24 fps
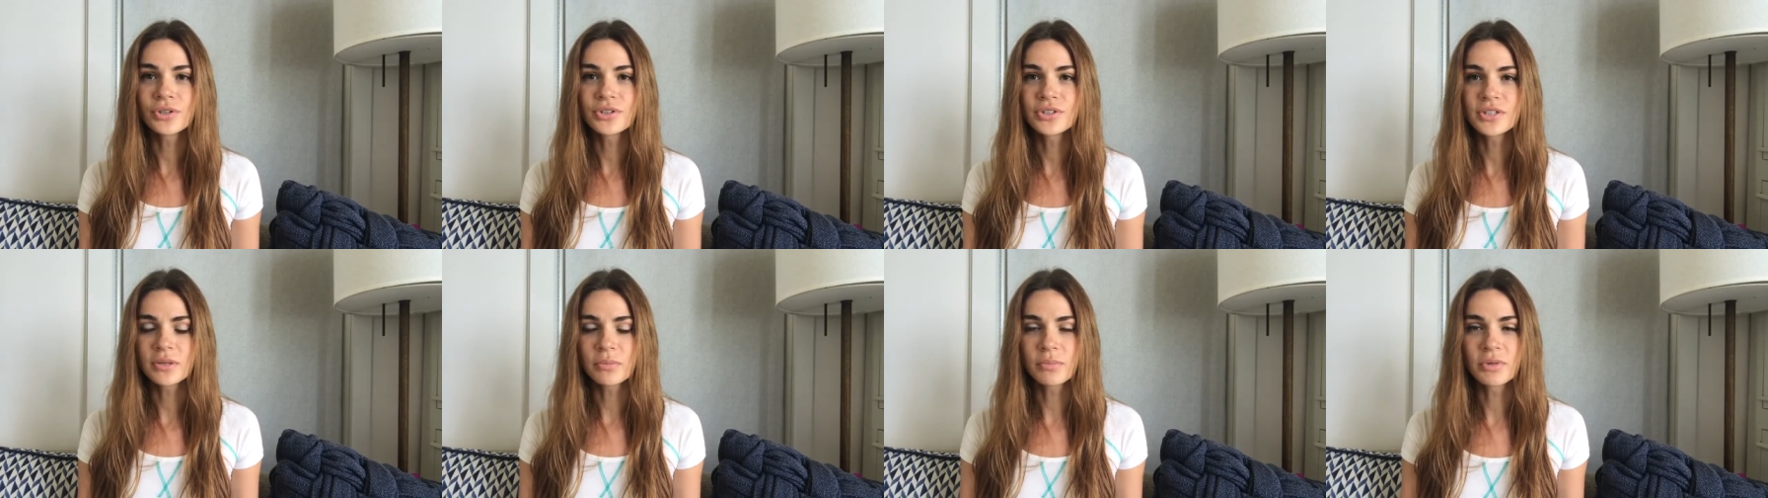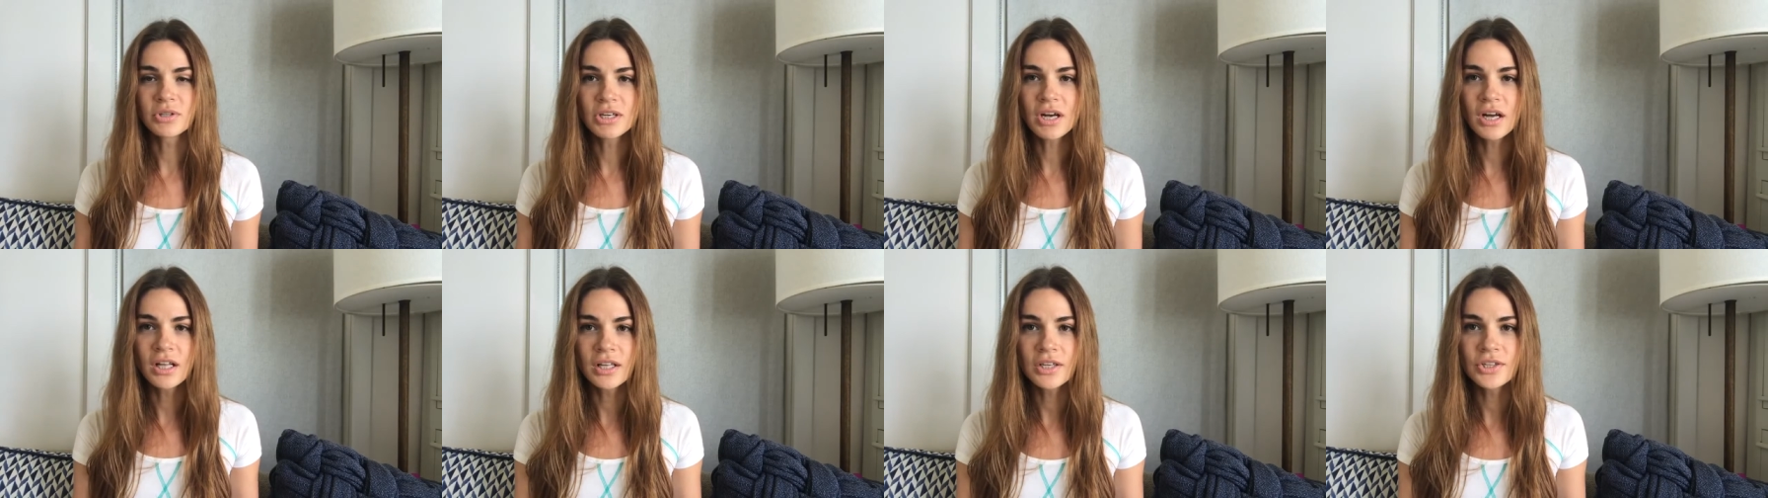
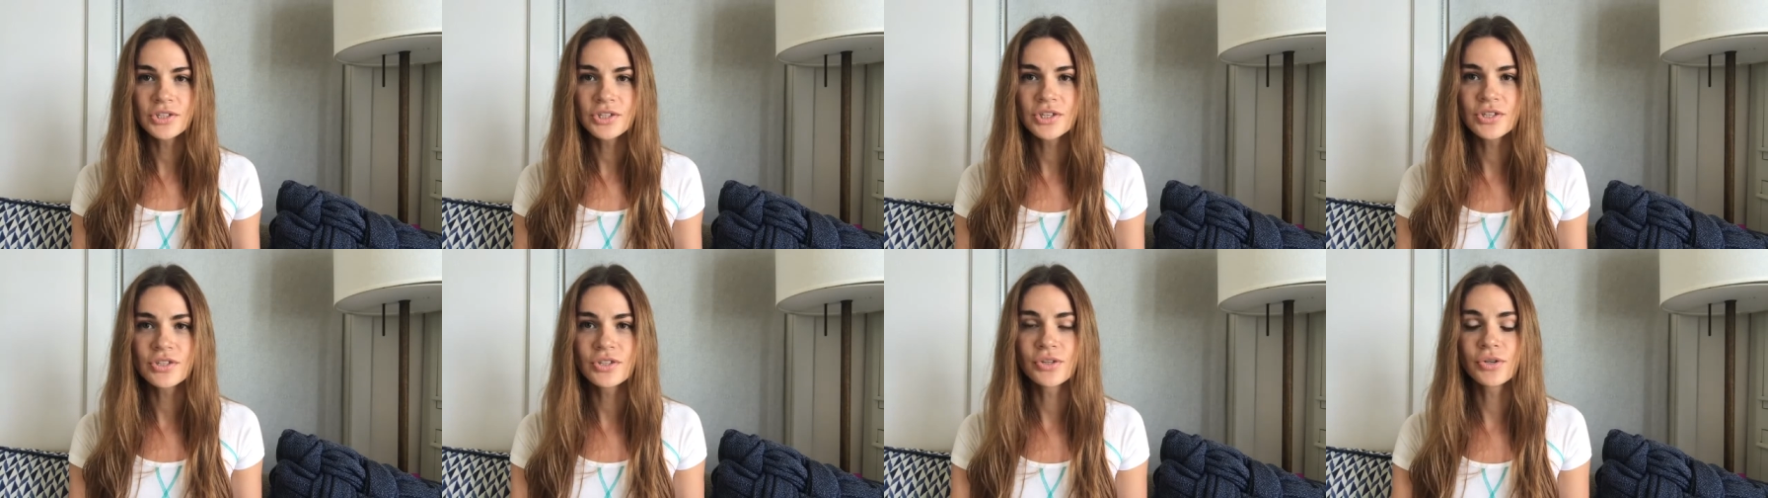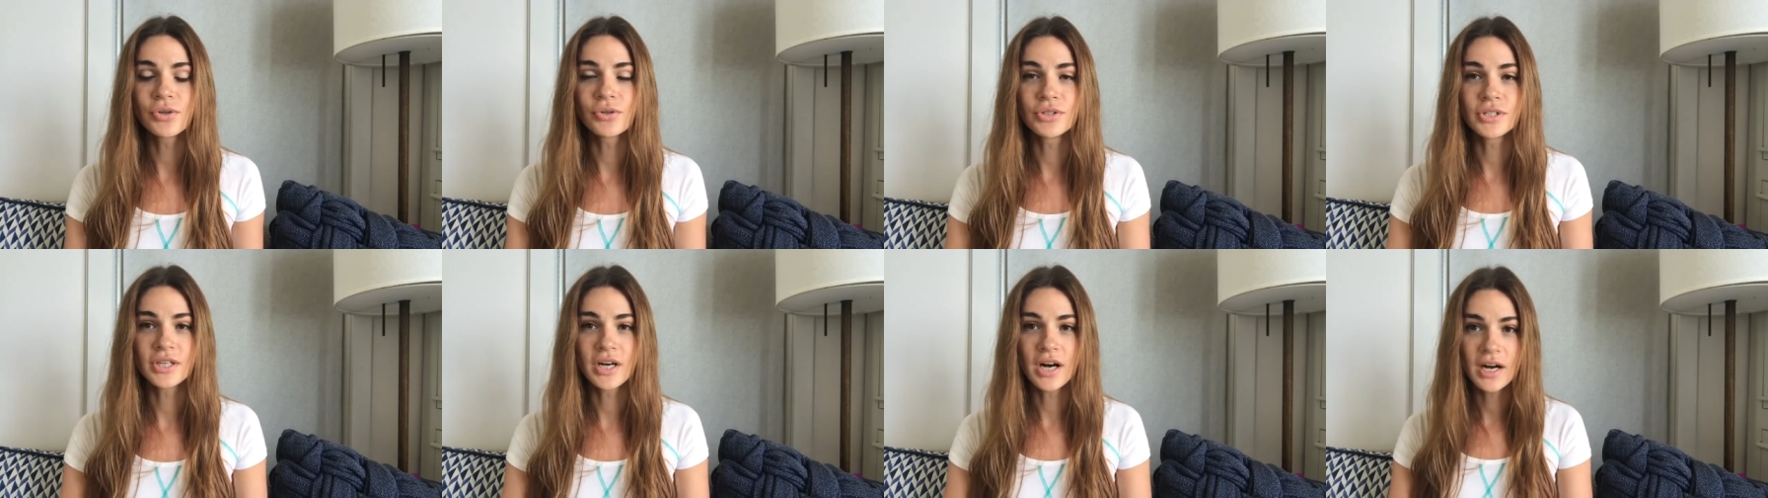dermatologist,
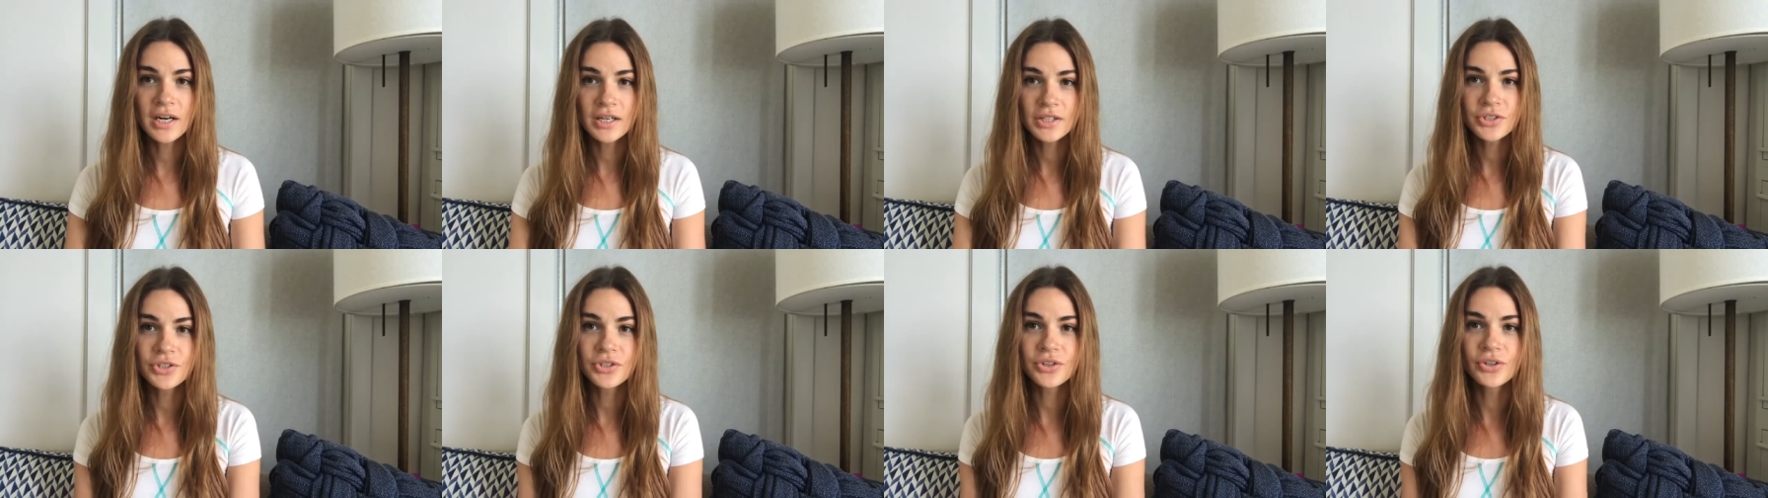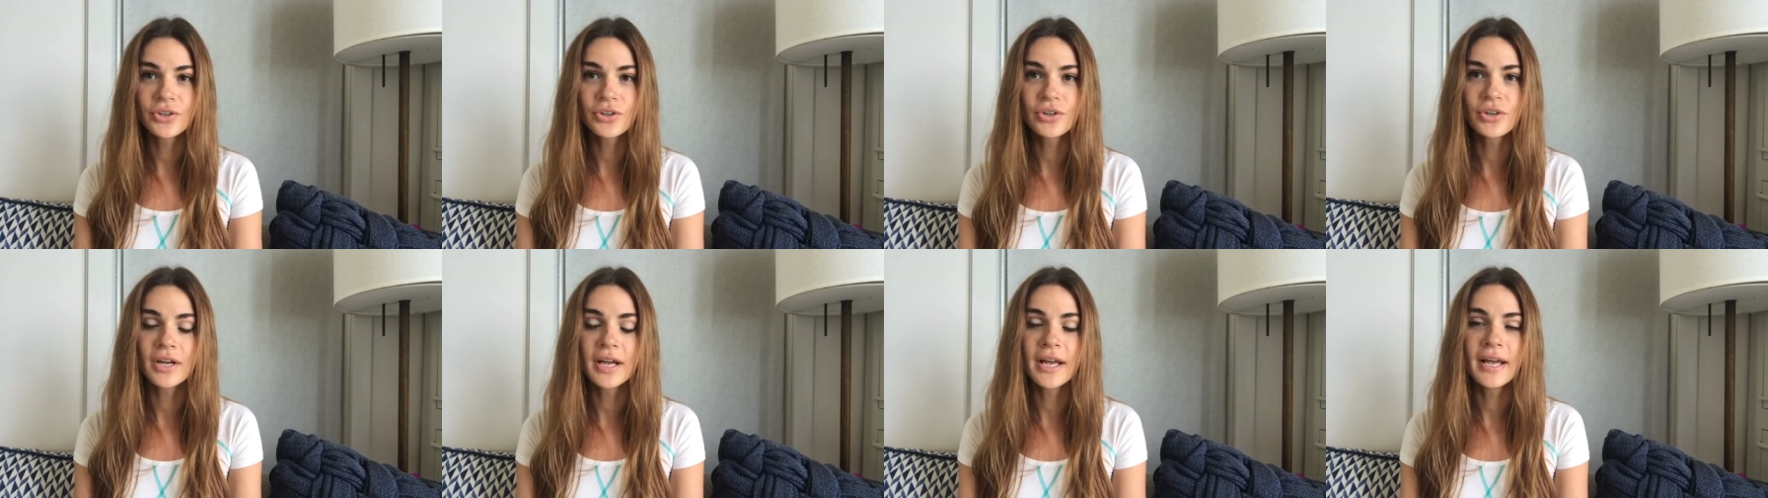your doctor,